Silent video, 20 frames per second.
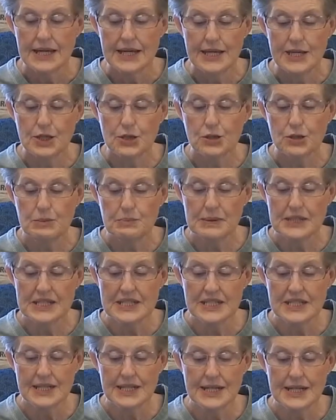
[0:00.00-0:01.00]
he could be
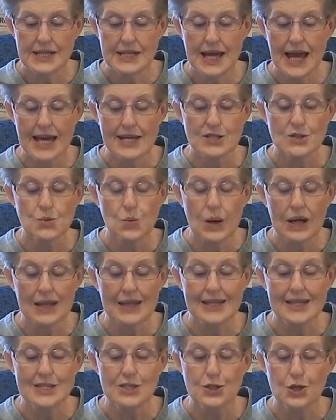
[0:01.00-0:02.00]
seen as well
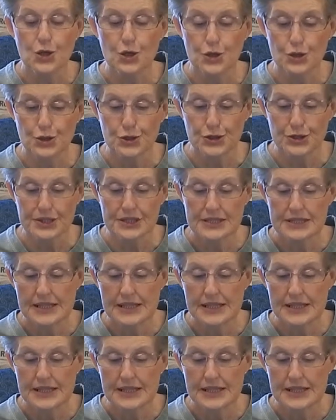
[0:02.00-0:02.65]
as heard.